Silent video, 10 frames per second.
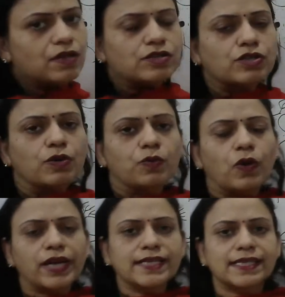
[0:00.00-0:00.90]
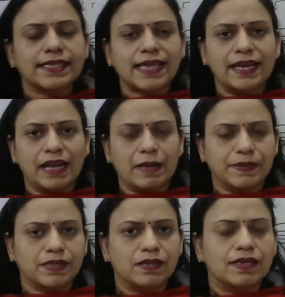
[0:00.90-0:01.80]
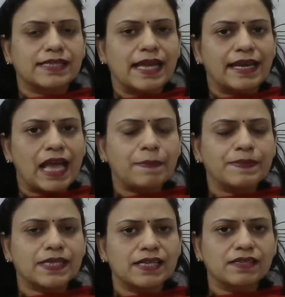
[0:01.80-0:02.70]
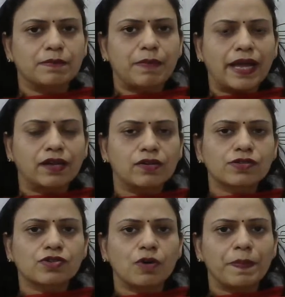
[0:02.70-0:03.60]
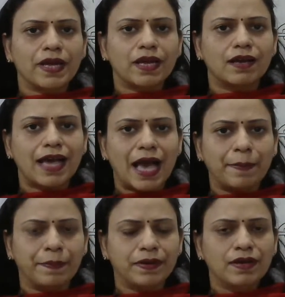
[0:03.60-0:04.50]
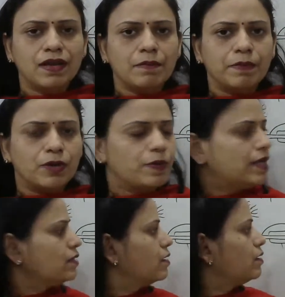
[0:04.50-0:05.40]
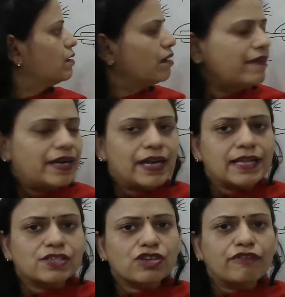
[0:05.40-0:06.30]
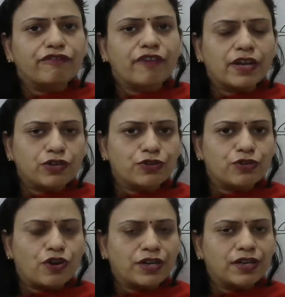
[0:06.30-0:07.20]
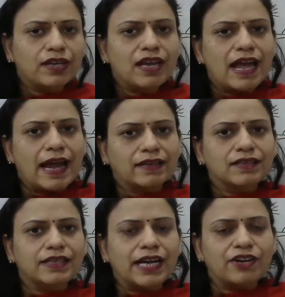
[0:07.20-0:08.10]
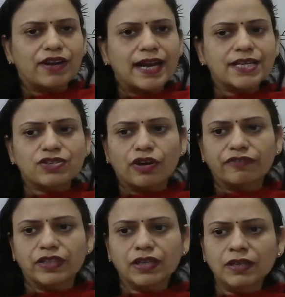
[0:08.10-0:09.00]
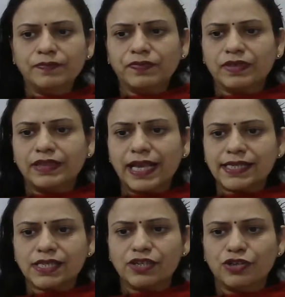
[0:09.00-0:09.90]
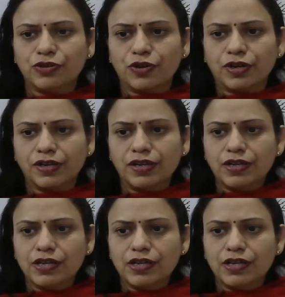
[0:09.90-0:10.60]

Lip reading: So what is a synapse? A synapse is a microscopic gap between the nerve endings of one neuron and the dendrites of the next neuron.